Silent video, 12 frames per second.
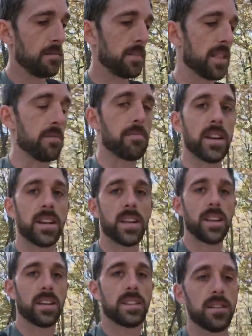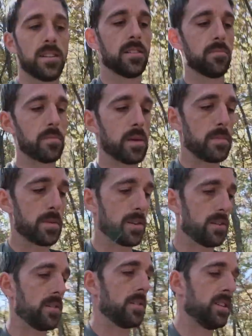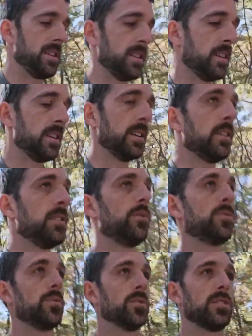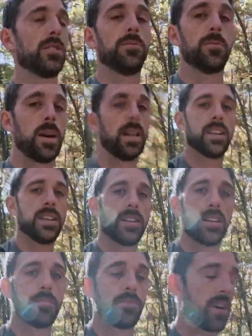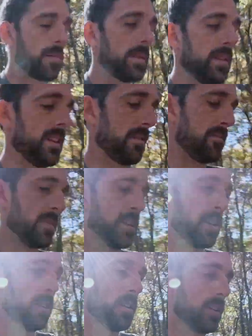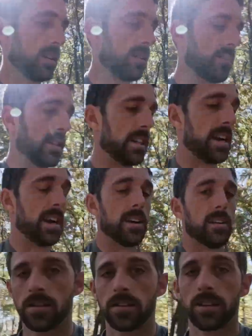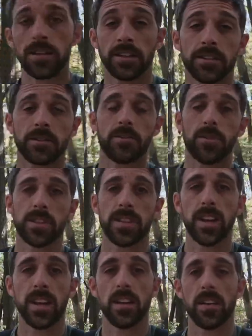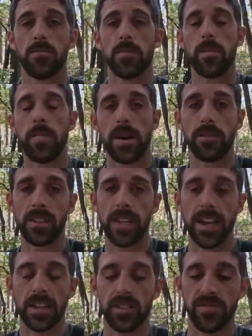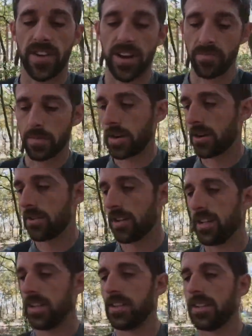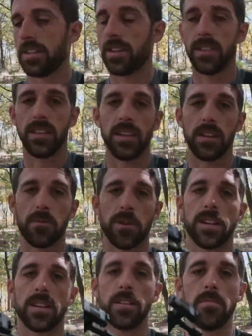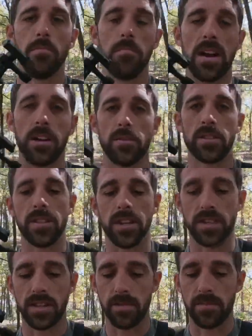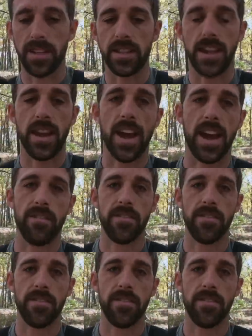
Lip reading: They might get bumped on, or you might end up dropping them here and there. Another cool thing about the Action 5 Pro is the quick mount system that they have.